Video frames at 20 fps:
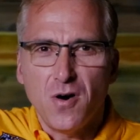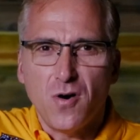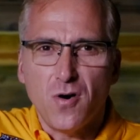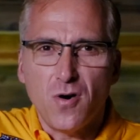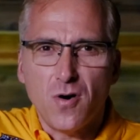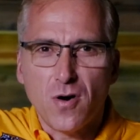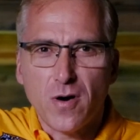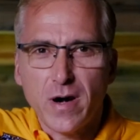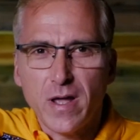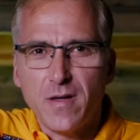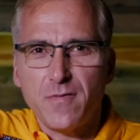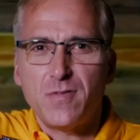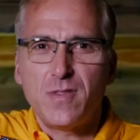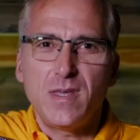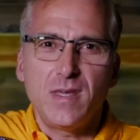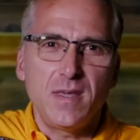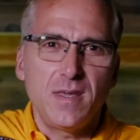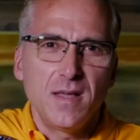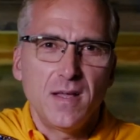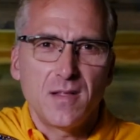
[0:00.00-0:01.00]
or if
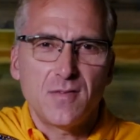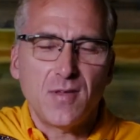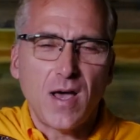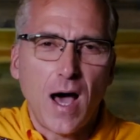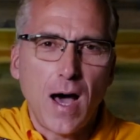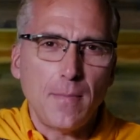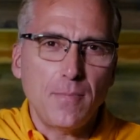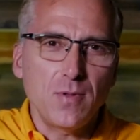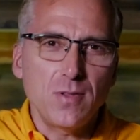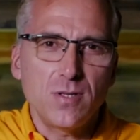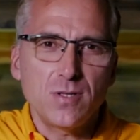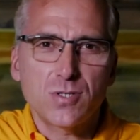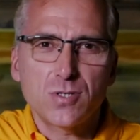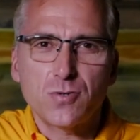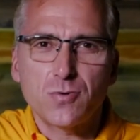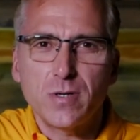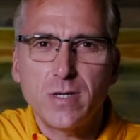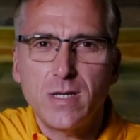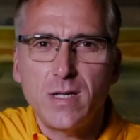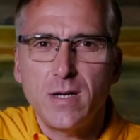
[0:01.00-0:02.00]
the top of the
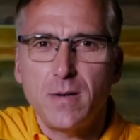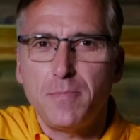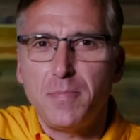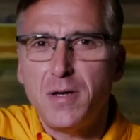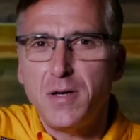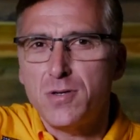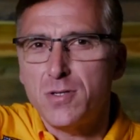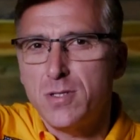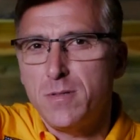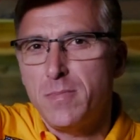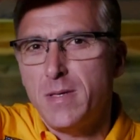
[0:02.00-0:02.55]
screen appears